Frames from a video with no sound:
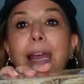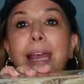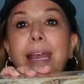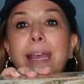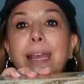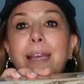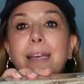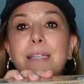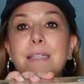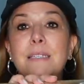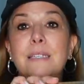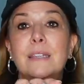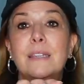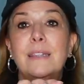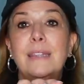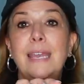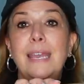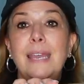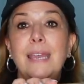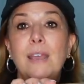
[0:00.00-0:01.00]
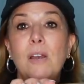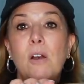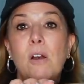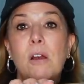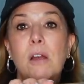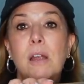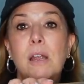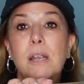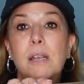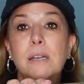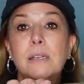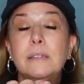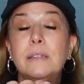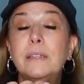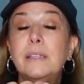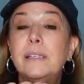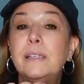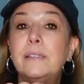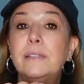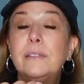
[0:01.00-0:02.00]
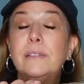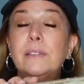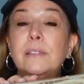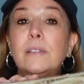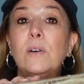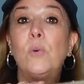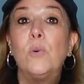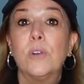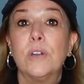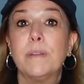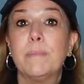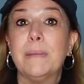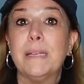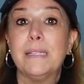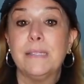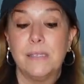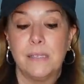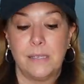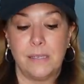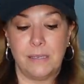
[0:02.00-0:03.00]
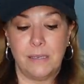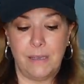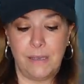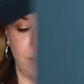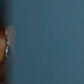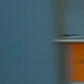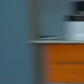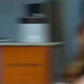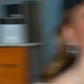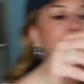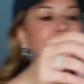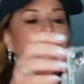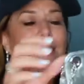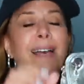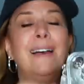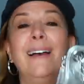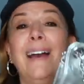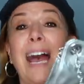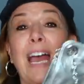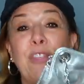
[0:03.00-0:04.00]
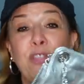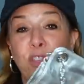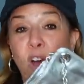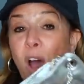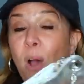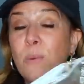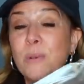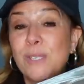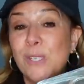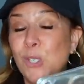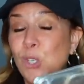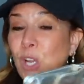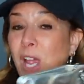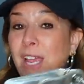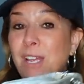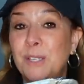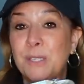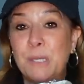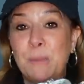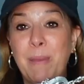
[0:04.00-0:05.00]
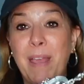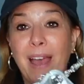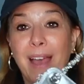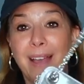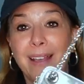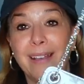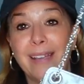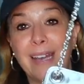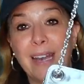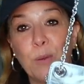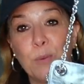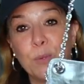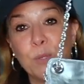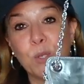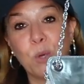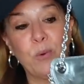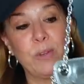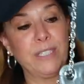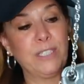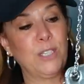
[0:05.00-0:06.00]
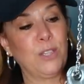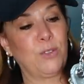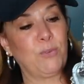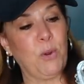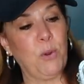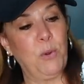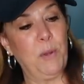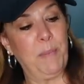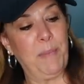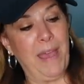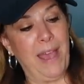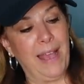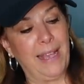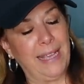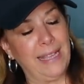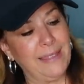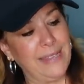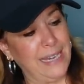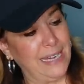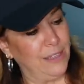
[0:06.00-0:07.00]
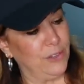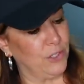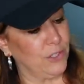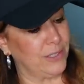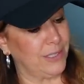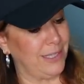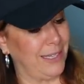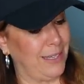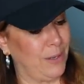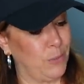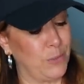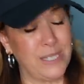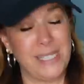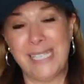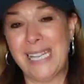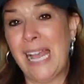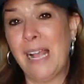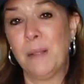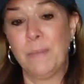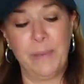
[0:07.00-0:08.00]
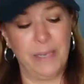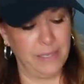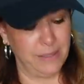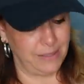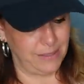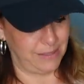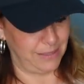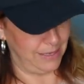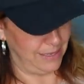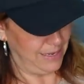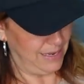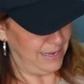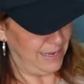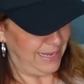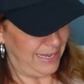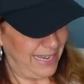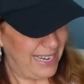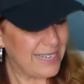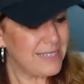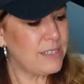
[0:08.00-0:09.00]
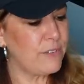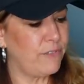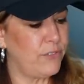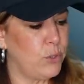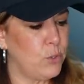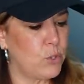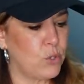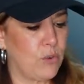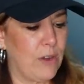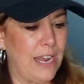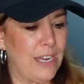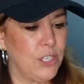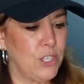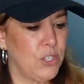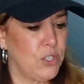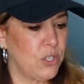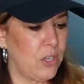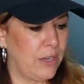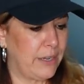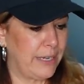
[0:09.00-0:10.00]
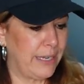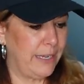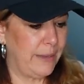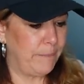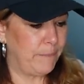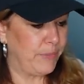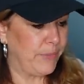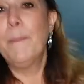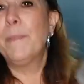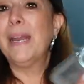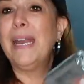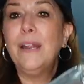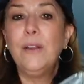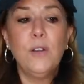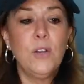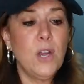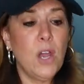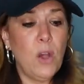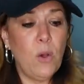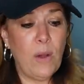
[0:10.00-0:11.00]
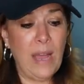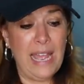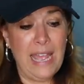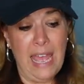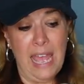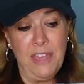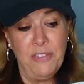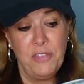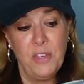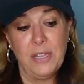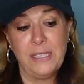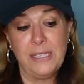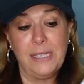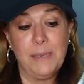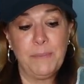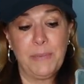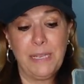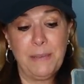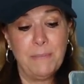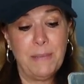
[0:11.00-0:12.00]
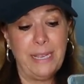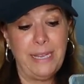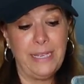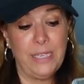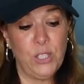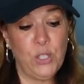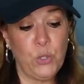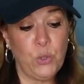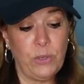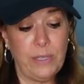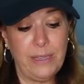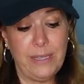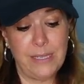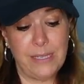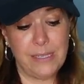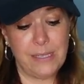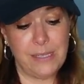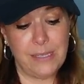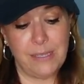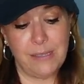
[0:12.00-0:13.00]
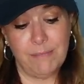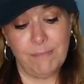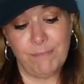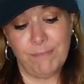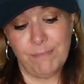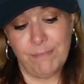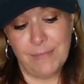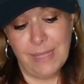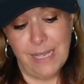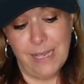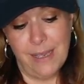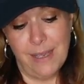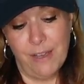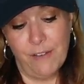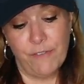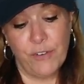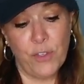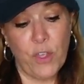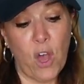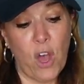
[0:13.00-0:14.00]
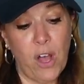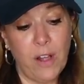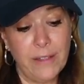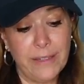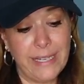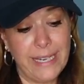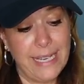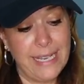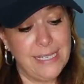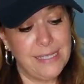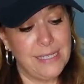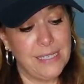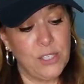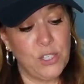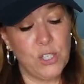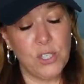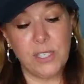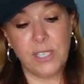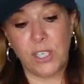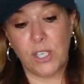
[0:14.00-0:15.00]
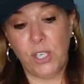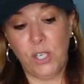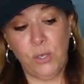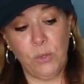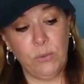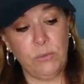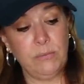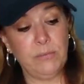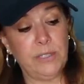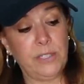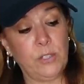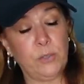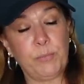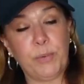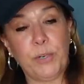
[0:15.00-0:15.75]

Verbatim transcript: and they are little ornaments. This I thought was a child's bag, and I was going to throw it back, and then I looked and it was Talbot's. It has a few scratches on it, but I don't know. I, I thought somebody might enjoy this for the holidays. It's just a cute little